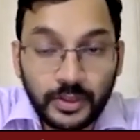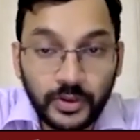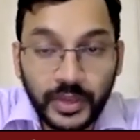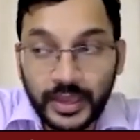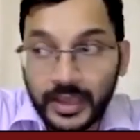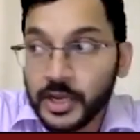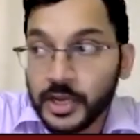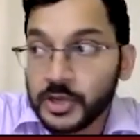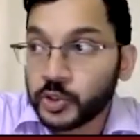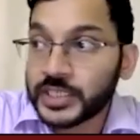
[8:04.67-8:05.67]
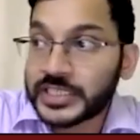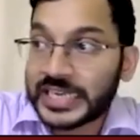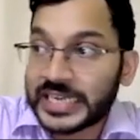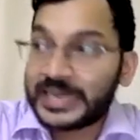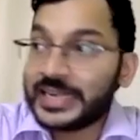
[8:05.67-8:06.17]
Okay, so the
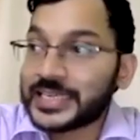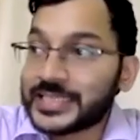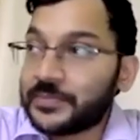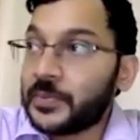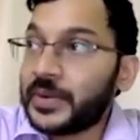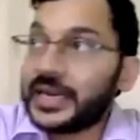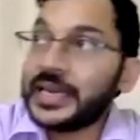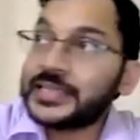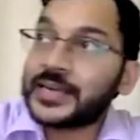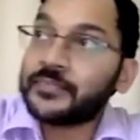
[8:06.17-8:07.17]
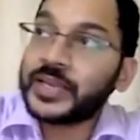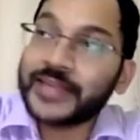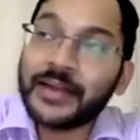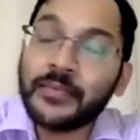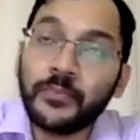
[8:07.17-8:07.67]
genetic susceptibility is something
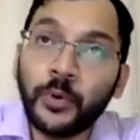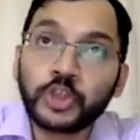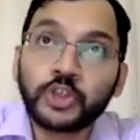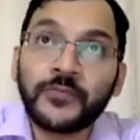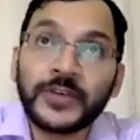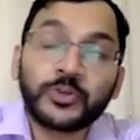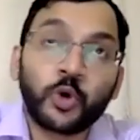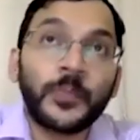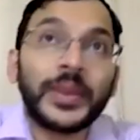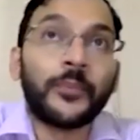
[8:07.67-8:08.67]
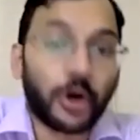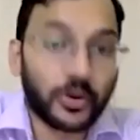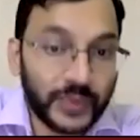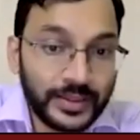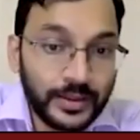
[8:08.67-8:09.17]
that most of us could be
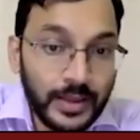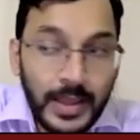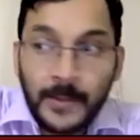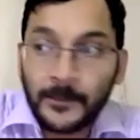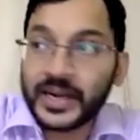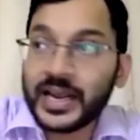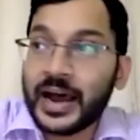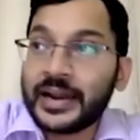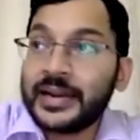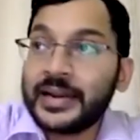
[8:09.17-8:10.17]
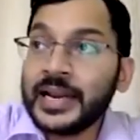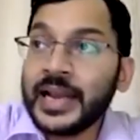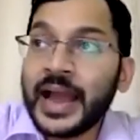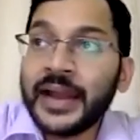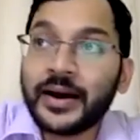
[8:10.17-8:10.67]
born with, but until
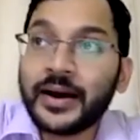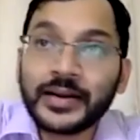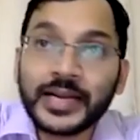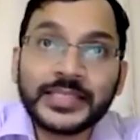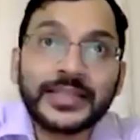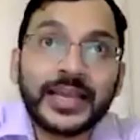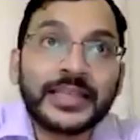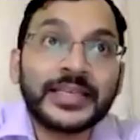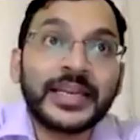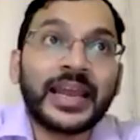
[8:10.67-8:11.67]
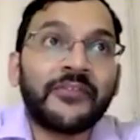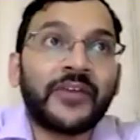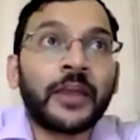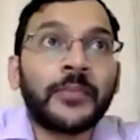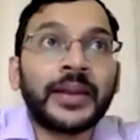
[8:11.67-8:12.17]
and unless there is an
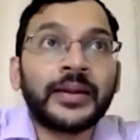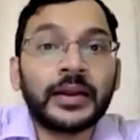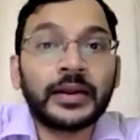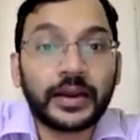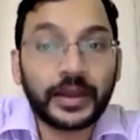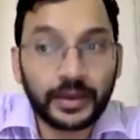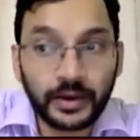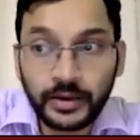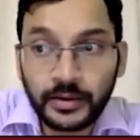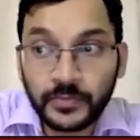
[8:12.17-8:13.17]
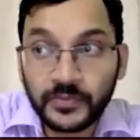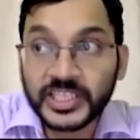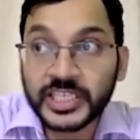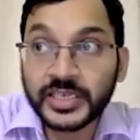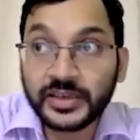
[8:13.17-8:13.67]
environmental trigger
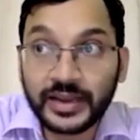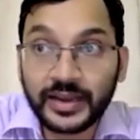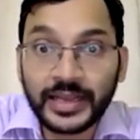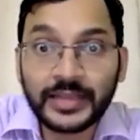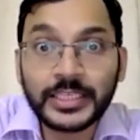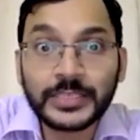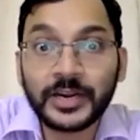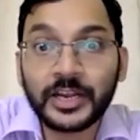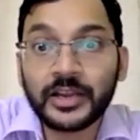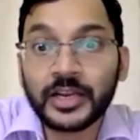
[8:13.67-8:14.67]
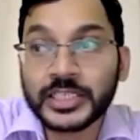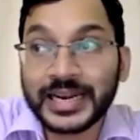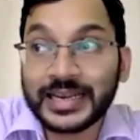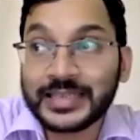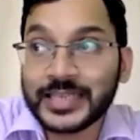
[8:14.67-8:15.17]
which is triggering this particular
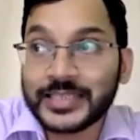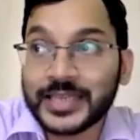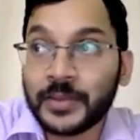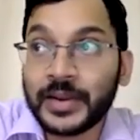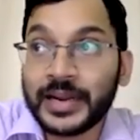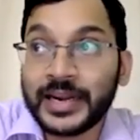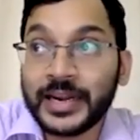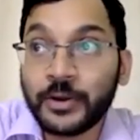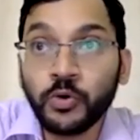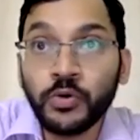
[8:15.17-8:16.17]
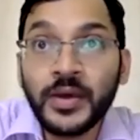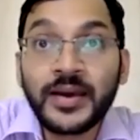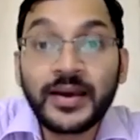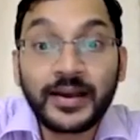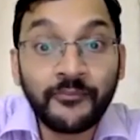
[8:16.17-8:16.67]
genetic susceptibility to
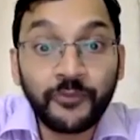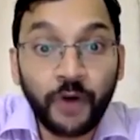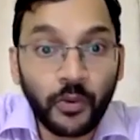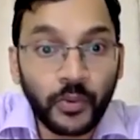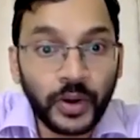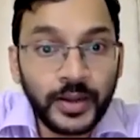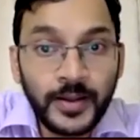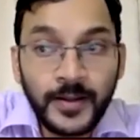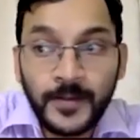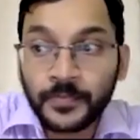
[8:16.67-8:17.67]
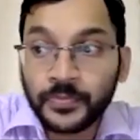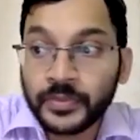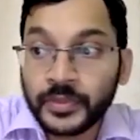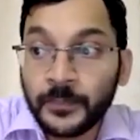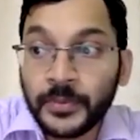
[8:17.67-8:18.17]
come forward,
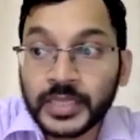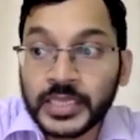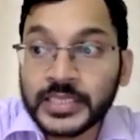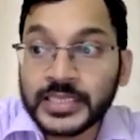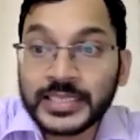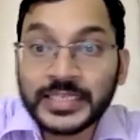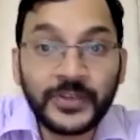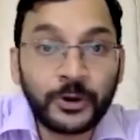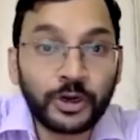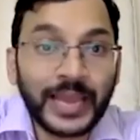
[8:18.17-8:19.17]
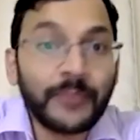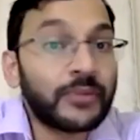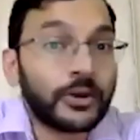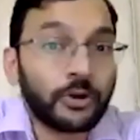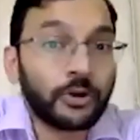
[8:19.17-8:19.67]
the Perthes disease phenotype
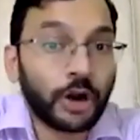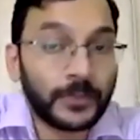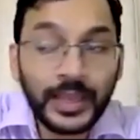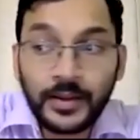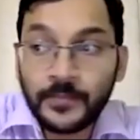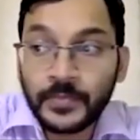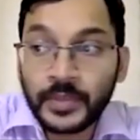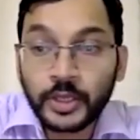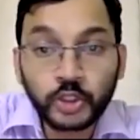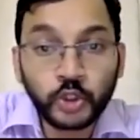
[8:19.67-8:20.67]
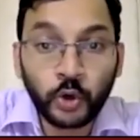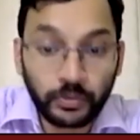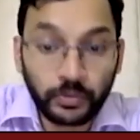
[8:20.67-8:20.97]
will not be shown.